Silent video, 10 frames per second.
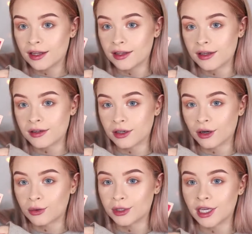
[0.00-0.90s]
this
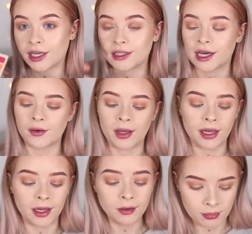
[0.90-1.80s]
gold shade down
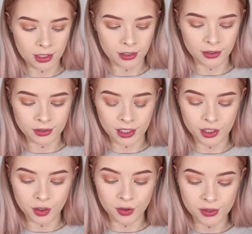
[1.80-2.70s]
here, because I
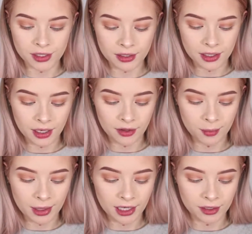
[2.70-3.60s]
used the other
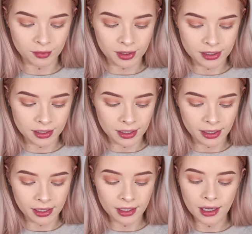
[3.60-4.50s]
pink
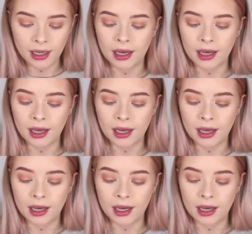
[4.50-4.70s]
recently.